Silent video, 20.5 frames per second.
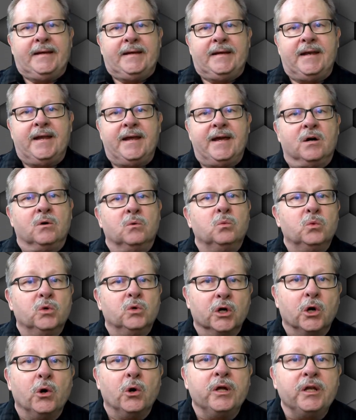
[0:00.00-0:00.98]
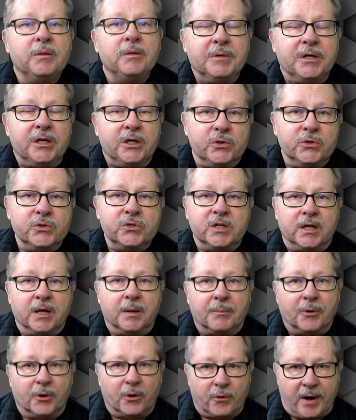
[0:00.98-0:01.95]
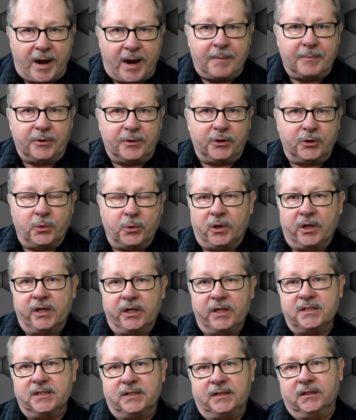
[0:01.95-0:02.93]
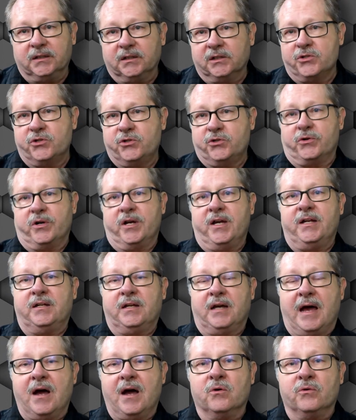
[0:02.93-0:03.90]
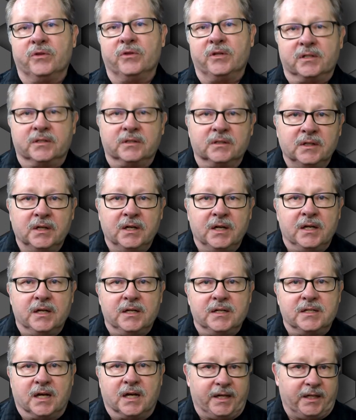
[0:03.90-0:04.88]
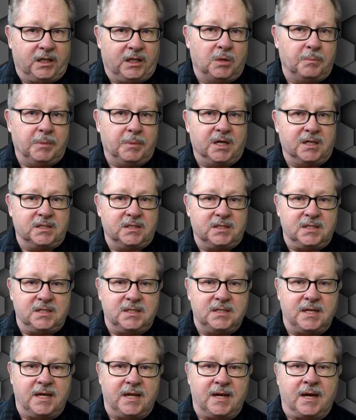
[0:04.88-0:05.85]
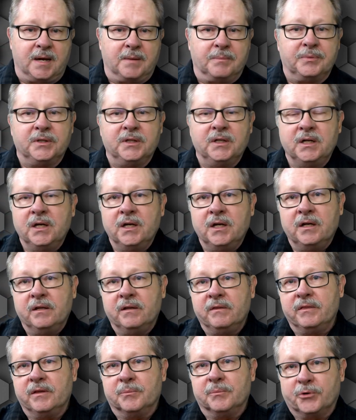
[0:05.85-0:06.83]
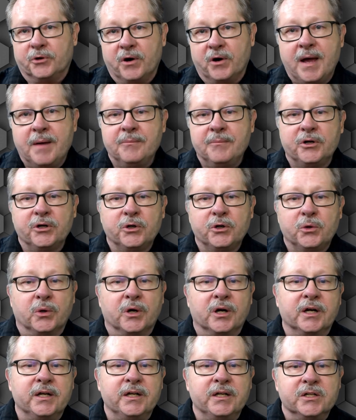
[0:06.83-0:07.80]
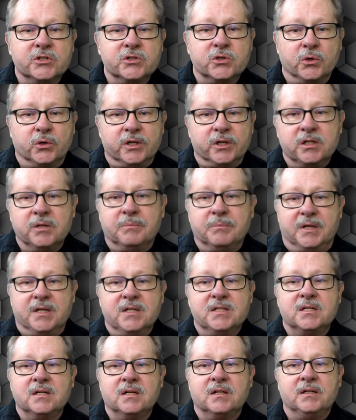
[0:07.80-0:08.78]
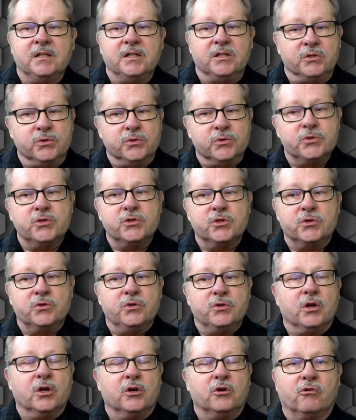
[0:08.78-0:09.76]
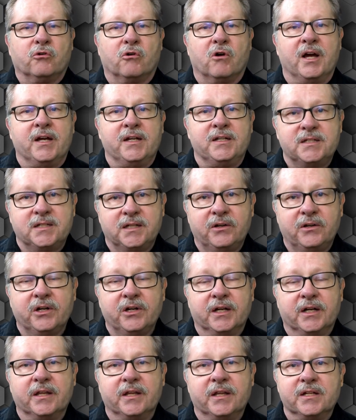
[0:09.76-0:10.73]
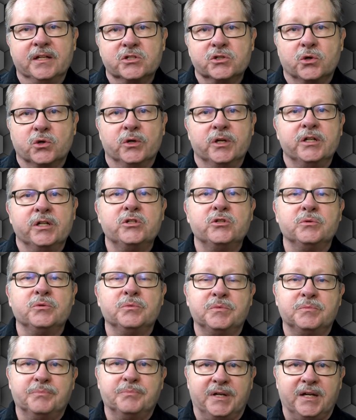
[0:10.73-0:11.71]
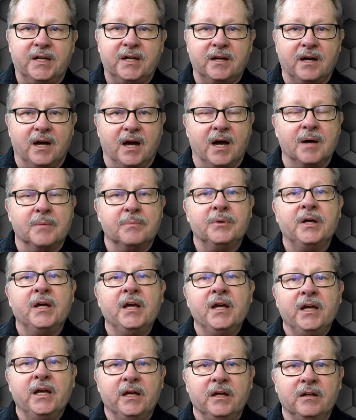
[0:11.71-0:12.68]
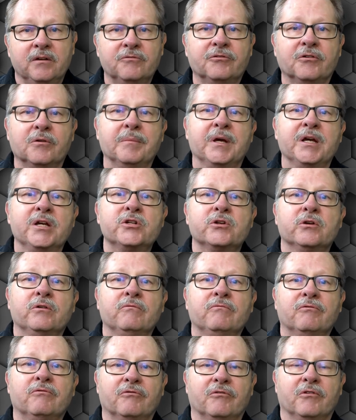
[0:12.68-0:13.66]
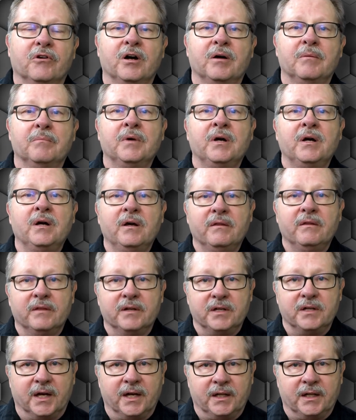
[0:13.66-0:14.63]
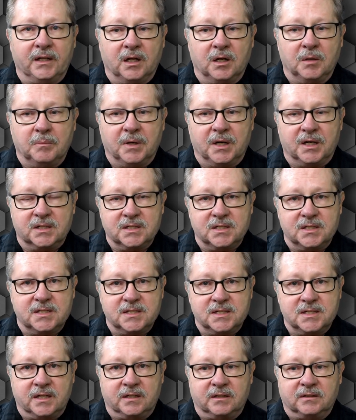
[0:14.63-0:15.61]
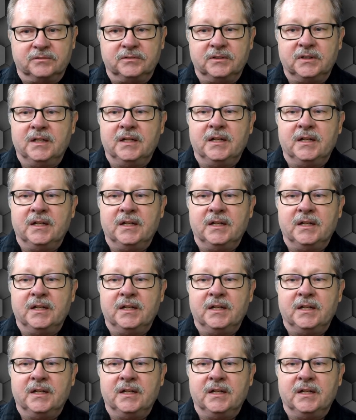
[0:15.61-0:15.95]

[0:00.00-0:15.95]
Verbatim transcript: Now, we're going to be using a parameter query to illustrate how the dialog box is set up. The parameter query is going to basically use criteria that's going to pick up information from the dialog box itself.